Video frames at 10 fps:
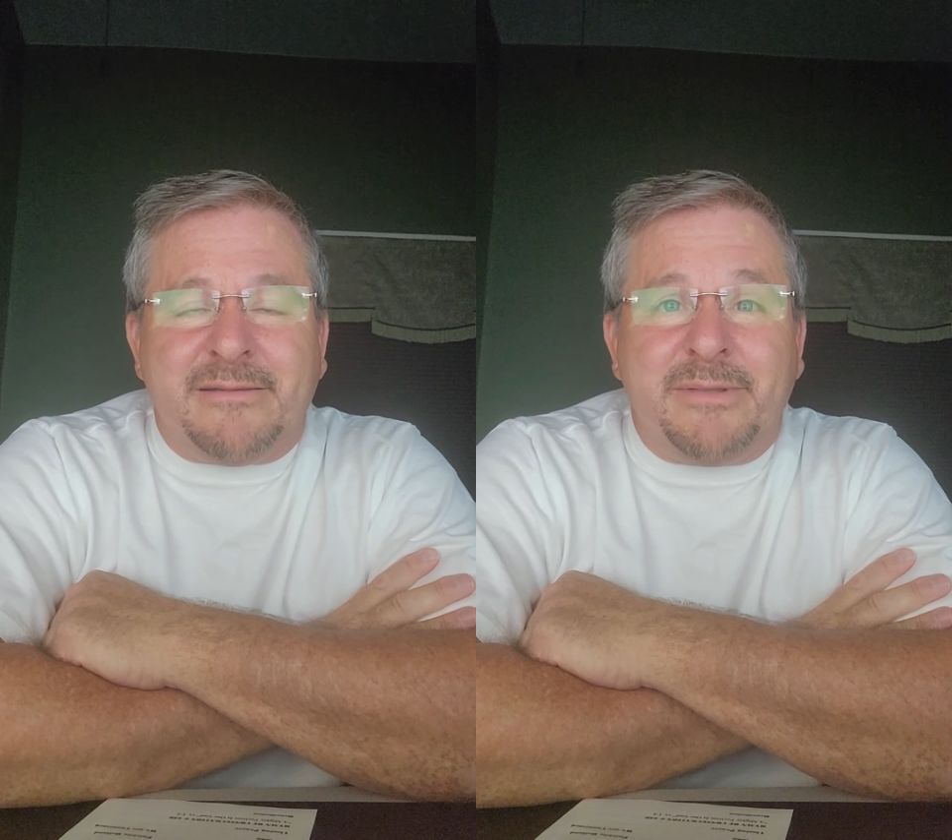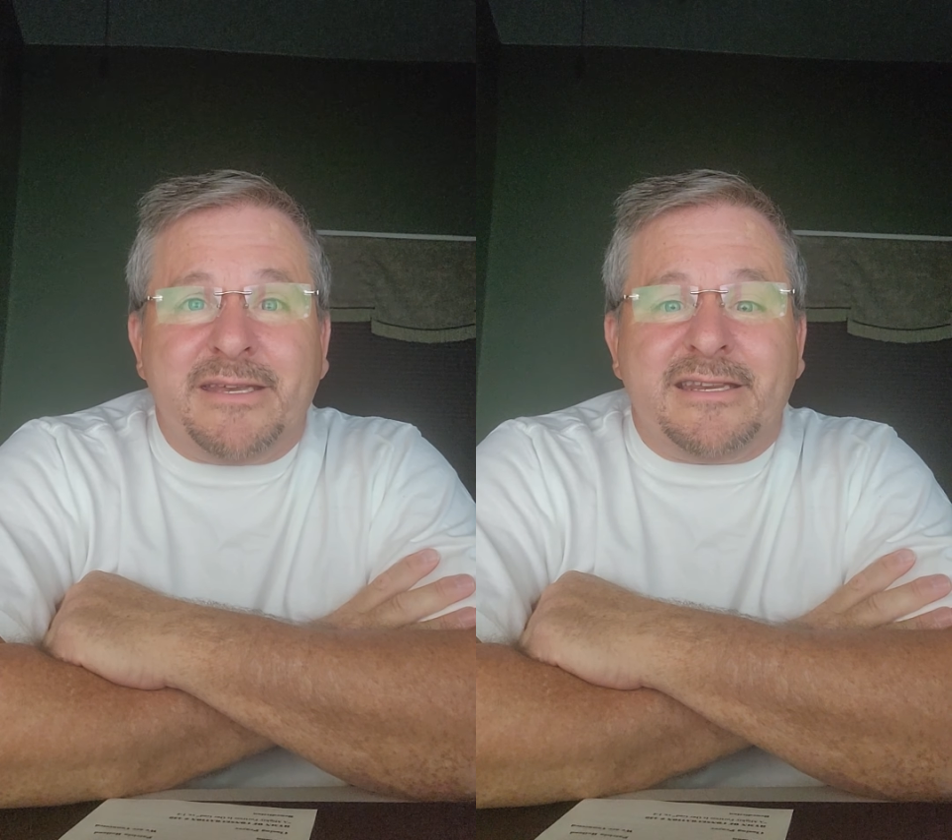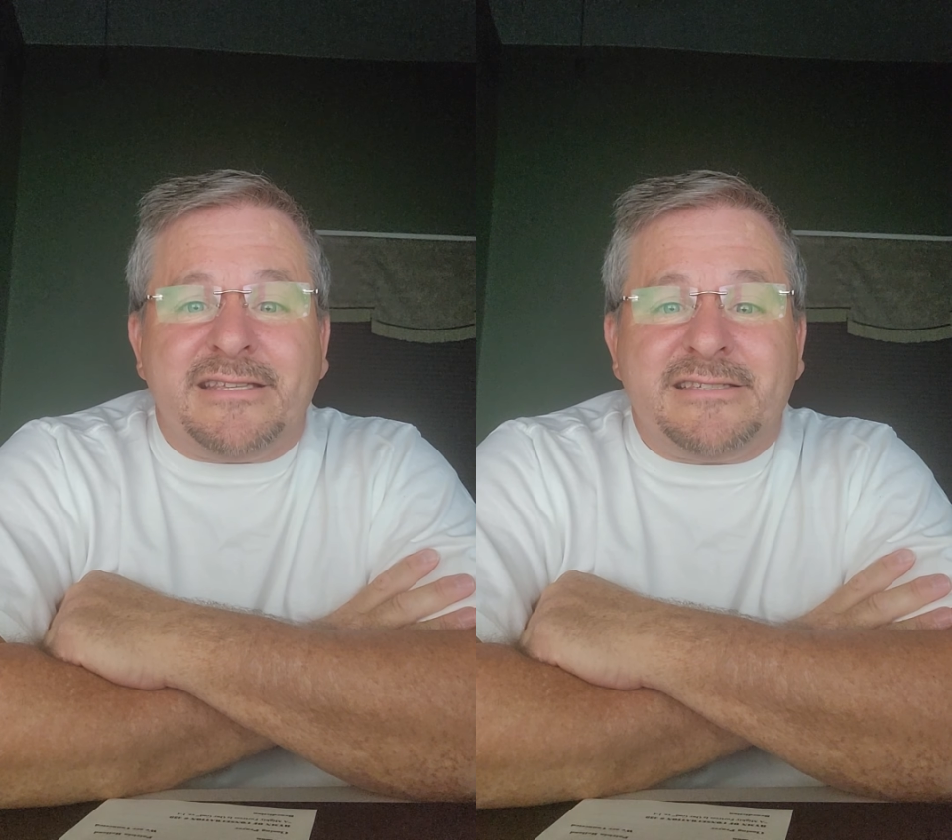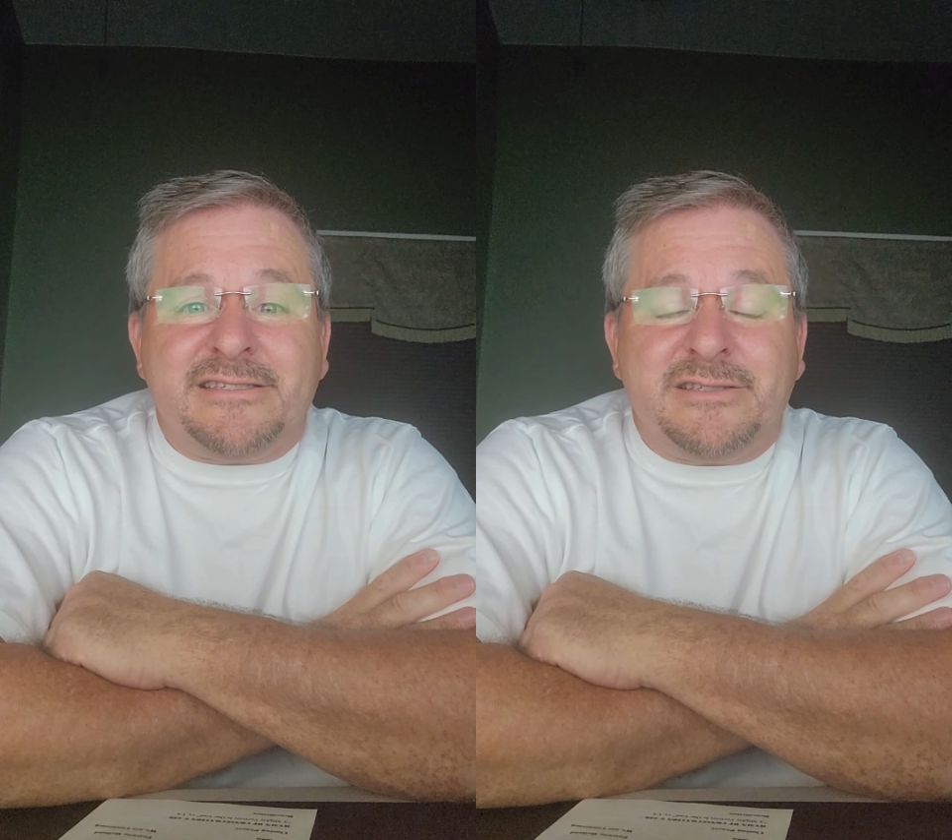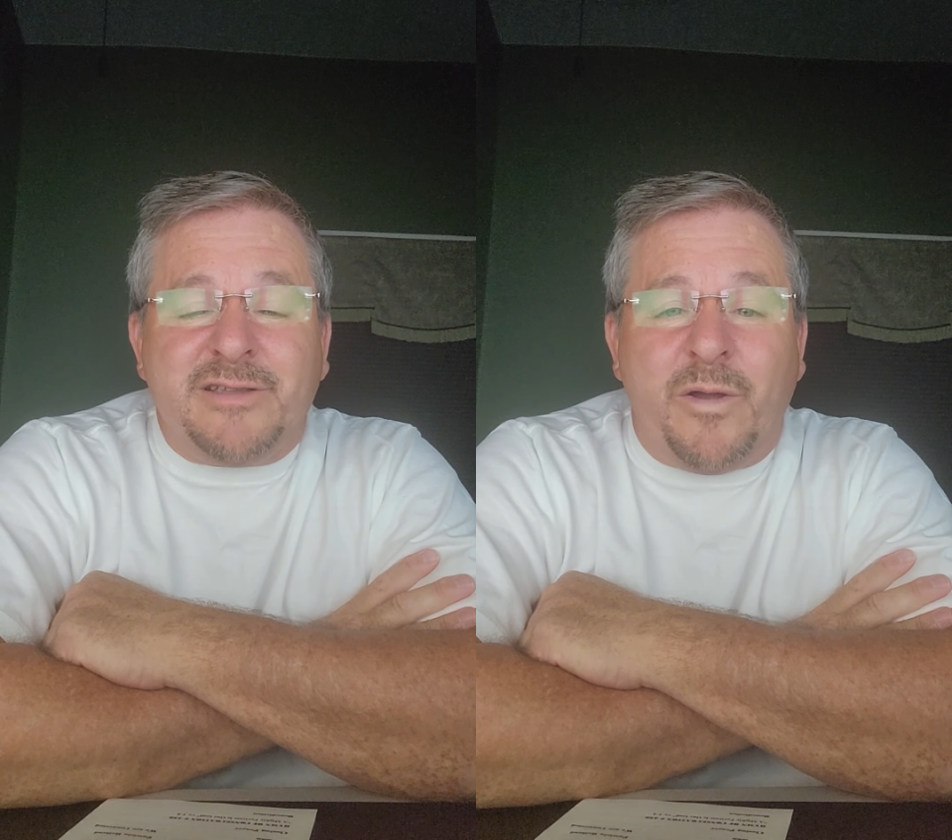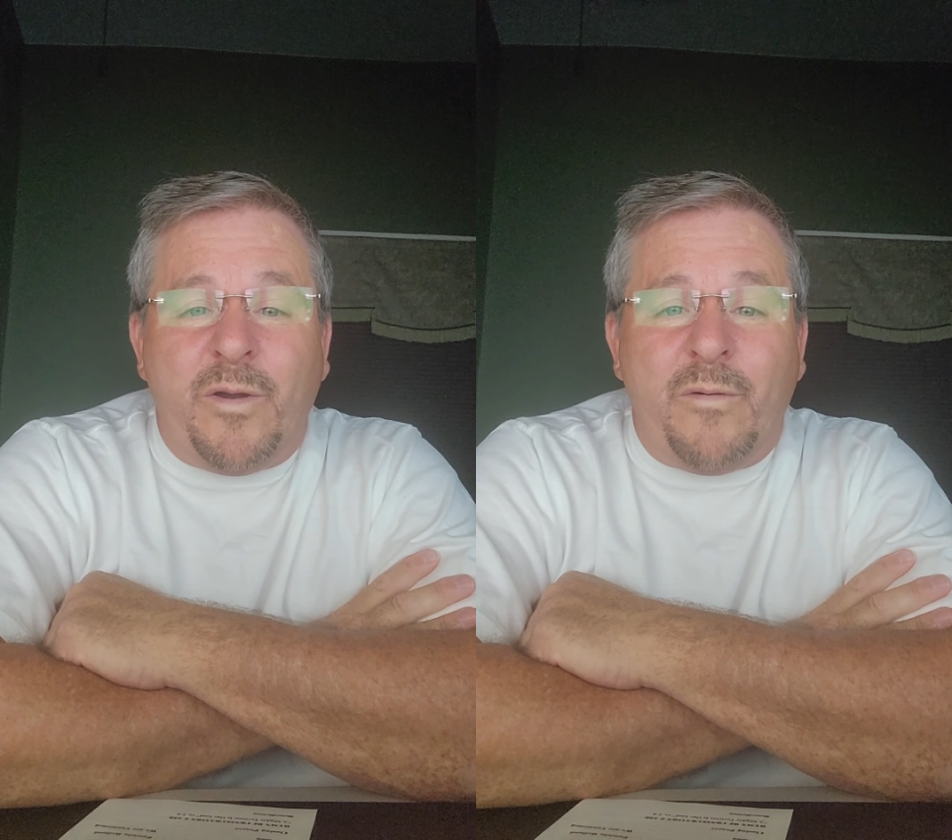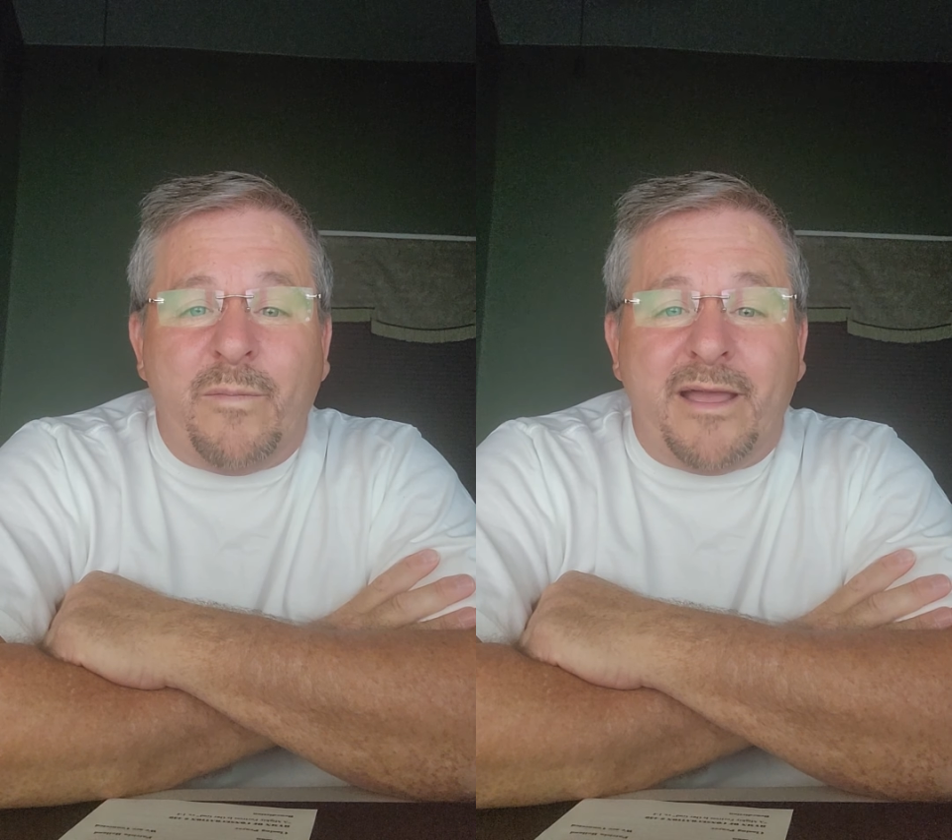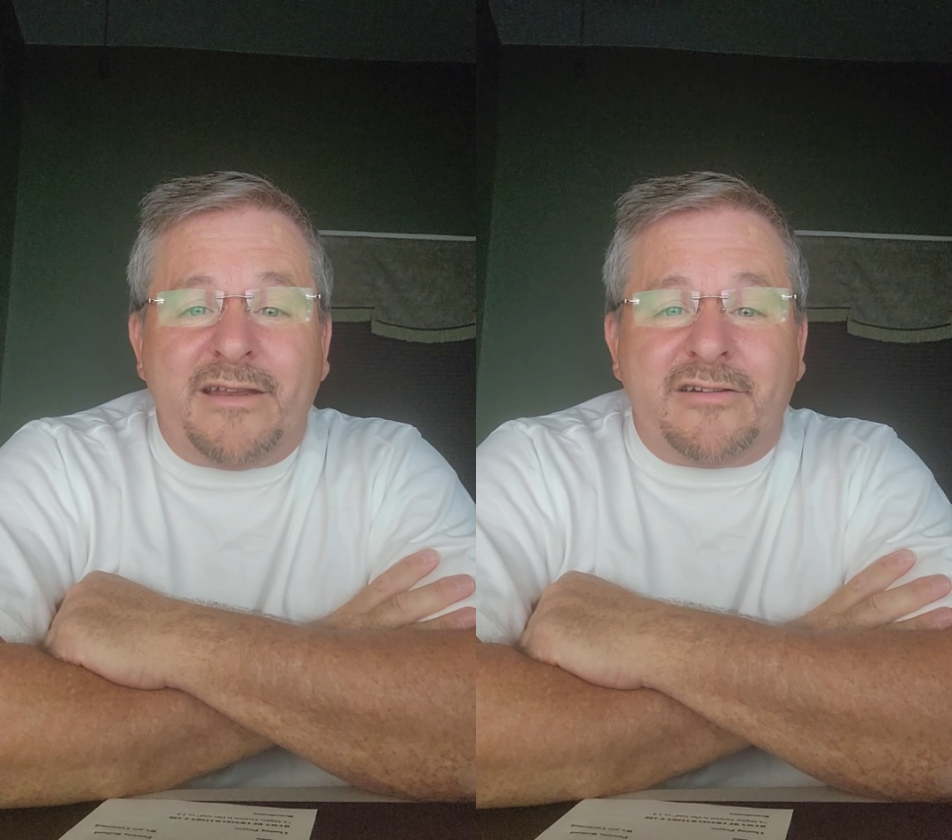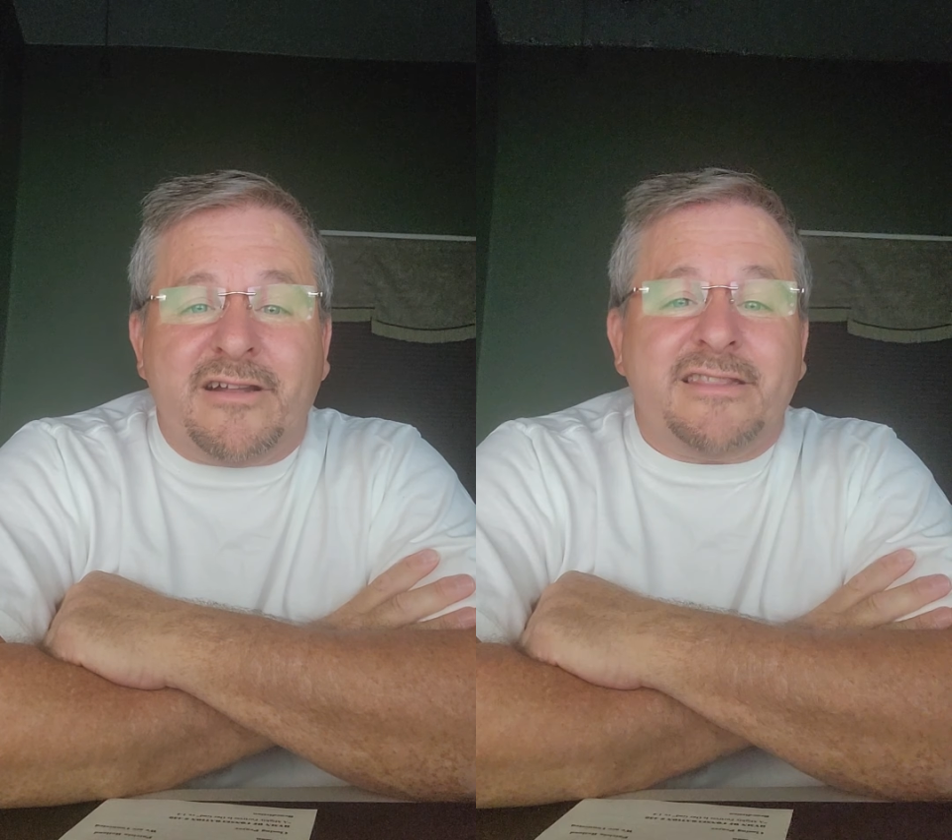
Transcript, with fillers: I mean, it is so minor